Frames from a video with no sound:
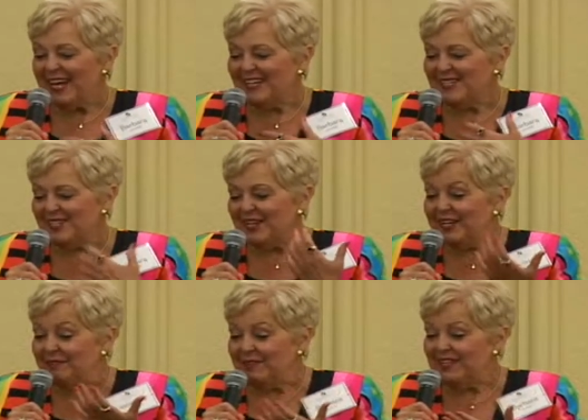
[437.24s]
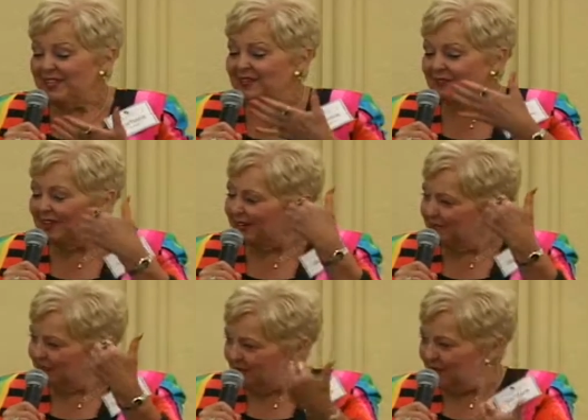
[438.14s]
and starting with, you know,
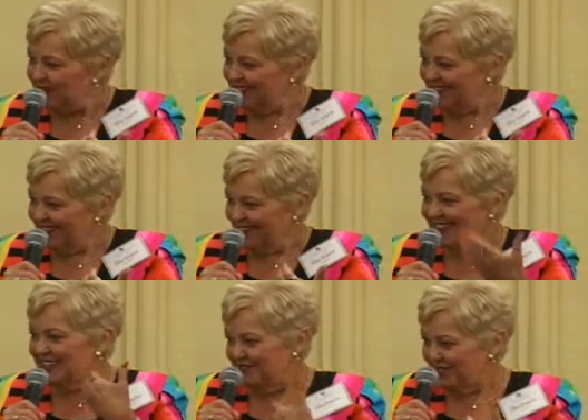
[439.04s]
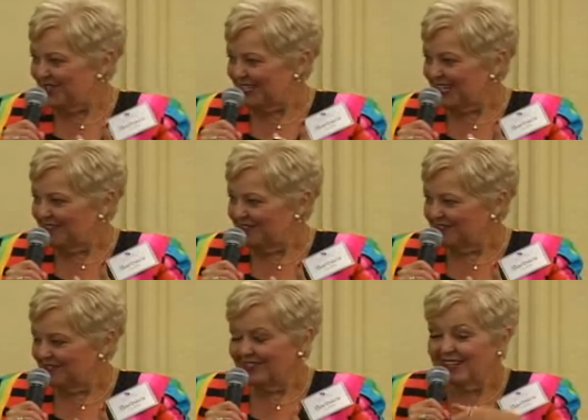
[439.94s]
love the Lord, love yourself,
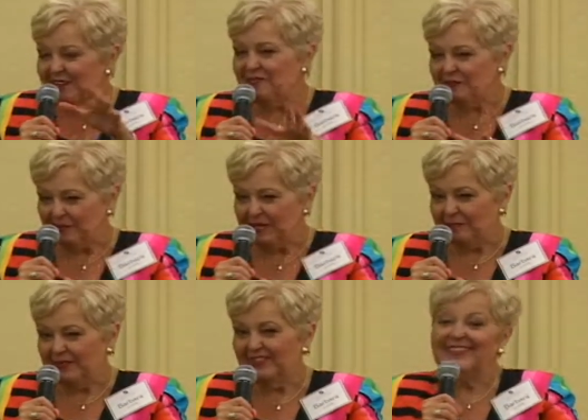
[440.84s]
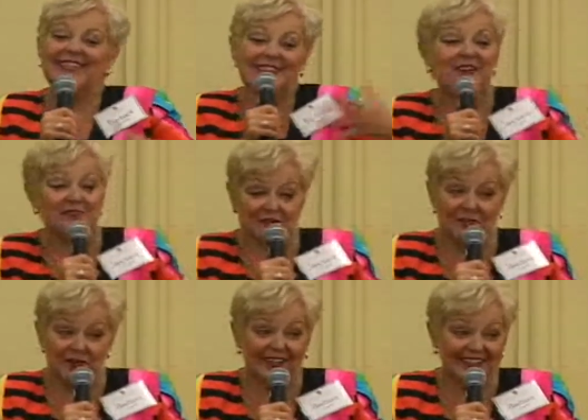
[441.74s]
love your people, and love your
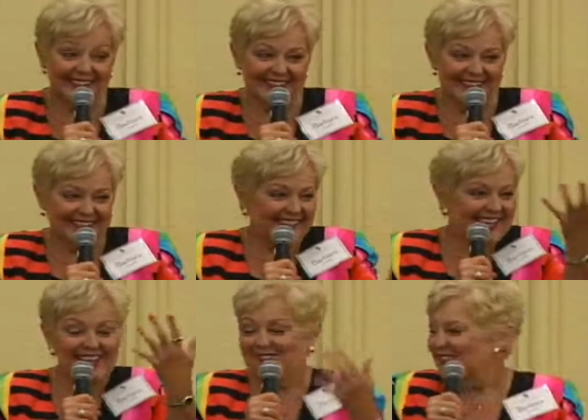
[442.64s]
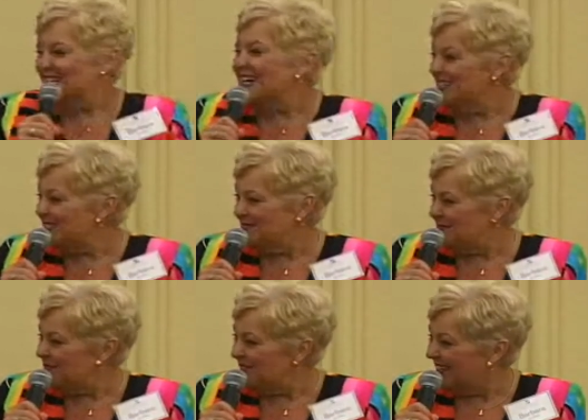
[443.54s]
work. And that just kind of
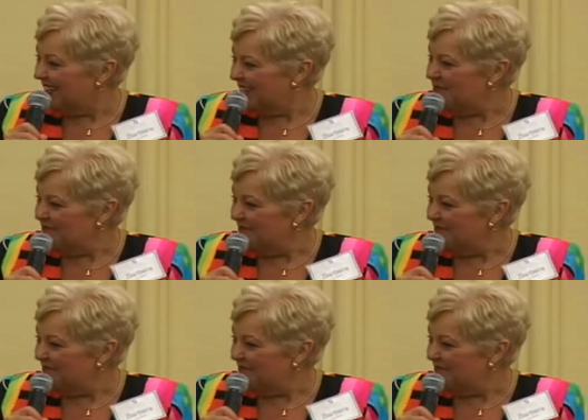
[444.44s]
sums it all up.